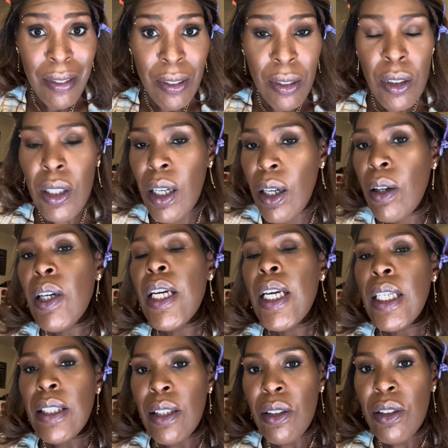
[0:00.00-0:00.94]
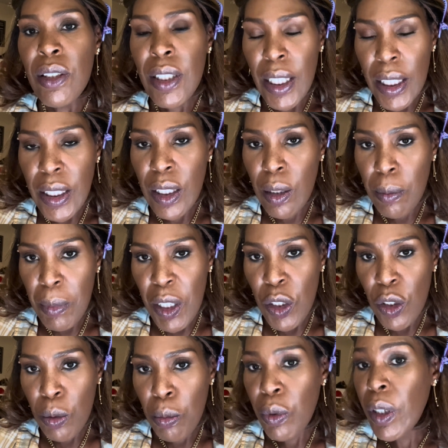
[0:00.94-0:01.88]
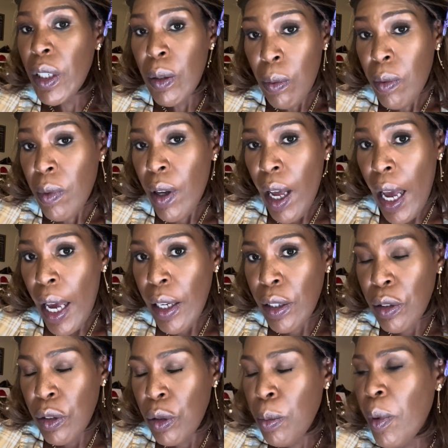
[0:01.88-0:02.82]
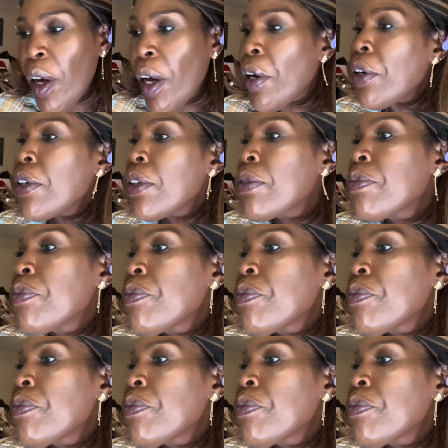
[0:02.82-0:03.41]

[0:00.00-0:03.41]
No, there's an exclamation point. I can do better.